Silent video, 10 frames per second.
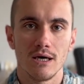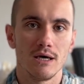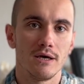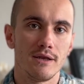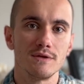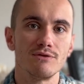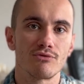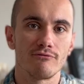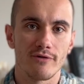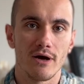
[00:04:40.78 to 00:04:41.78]
uh, in a
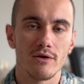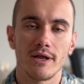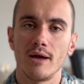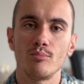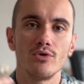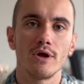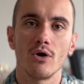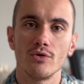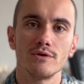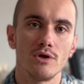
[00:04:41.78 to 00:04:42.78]
different file. And I'm putting
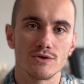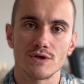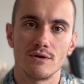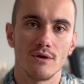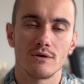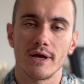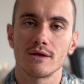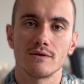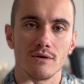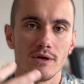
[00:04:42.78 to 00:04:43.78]
all the logic there,
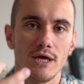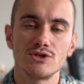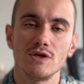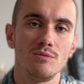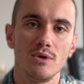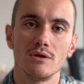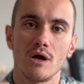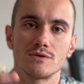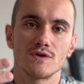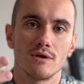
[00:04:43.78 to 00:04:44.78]
like the HTTP
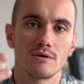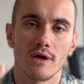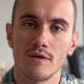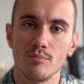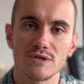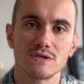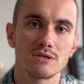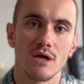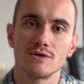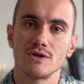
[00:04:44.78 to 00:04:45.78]
logic, like the
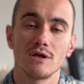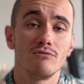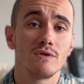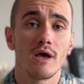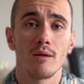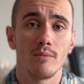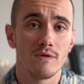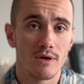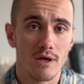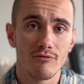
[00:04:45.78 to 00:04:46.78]
business logic, even data,
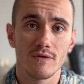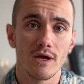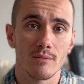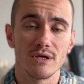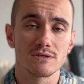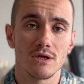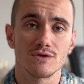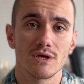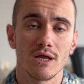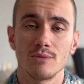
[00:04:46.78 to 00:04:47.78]
uh, even database
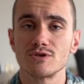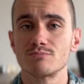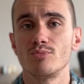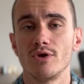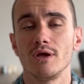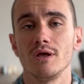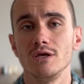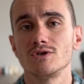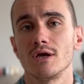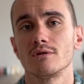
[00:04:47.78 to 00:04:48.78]
logic. And I'm just putting
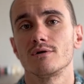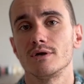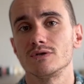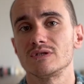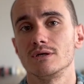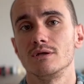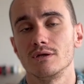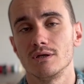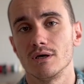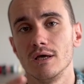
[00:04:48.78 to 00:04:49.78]
each handler in a, in,
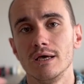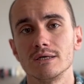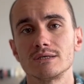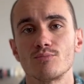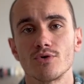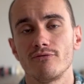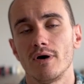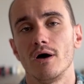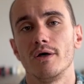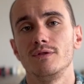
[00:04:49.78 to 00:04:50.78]
in a separate
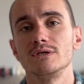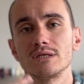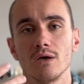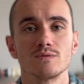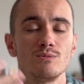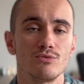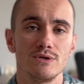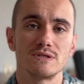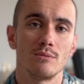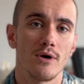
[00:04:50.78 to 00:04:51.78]
file. And this helps me
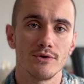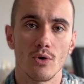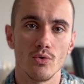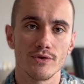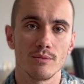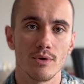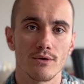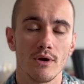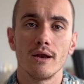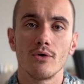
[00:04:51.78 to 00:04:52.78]
reason about the whole thing
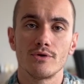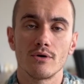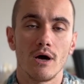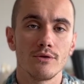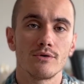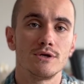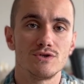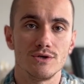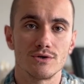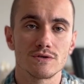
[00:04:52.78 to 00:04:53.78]
better. Now, there are other
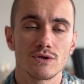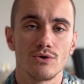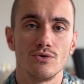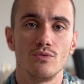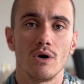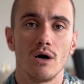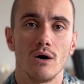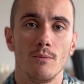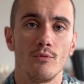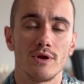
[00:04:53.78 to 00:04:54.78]
engineers who,
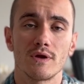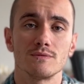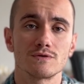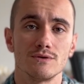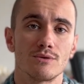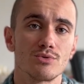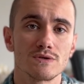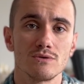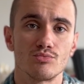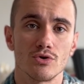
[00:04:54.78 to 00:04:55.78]
um, when it comes to their
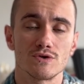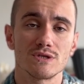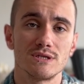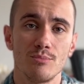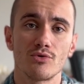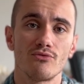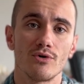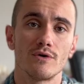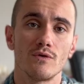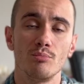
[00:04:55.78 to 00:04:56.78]
personal projects, they
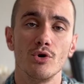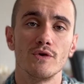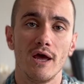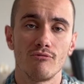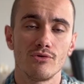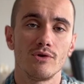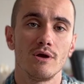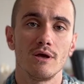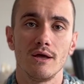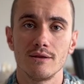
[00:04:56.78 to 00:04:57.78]
prefer to put
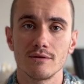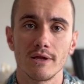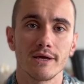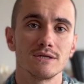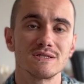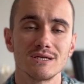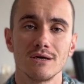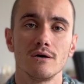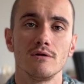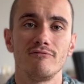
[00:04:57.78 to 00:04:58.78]
everything in like a
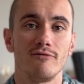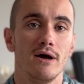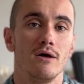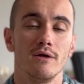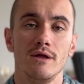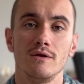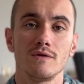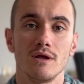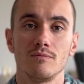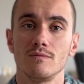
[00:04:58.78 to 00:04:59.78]
single file and it
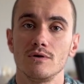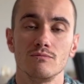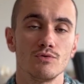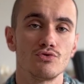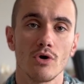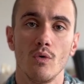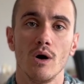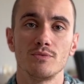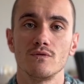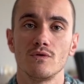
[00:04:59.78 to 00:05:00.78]
can grow
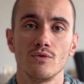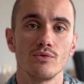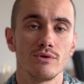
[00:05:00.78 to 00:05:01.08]
up to two,